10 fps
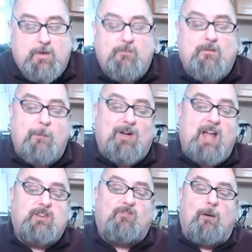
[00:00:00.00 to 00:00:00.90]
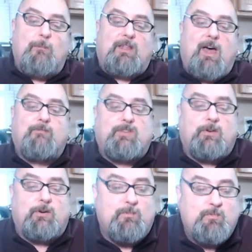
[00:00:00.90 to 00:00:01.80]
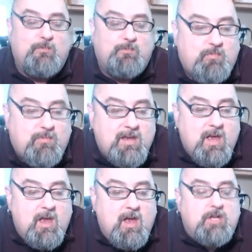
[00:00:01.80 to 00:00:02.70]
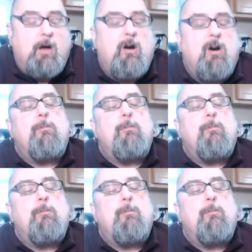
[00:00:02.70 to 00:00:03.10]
I'm glad you found me live too. Oh